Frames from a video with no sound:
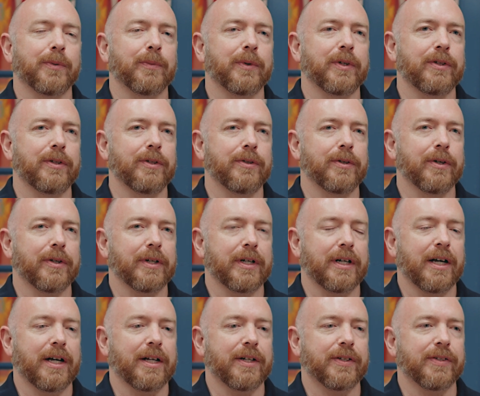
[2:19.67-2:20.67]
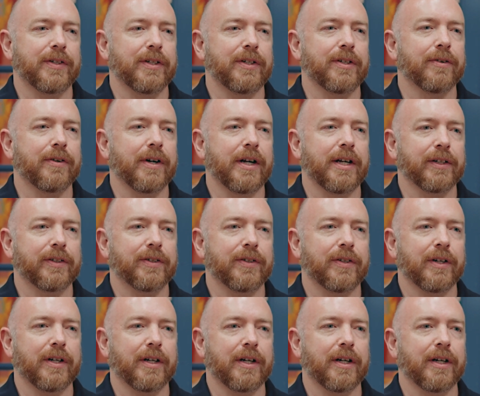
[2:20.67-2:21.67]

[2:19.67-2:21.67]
When you do go to Odyssey Direct,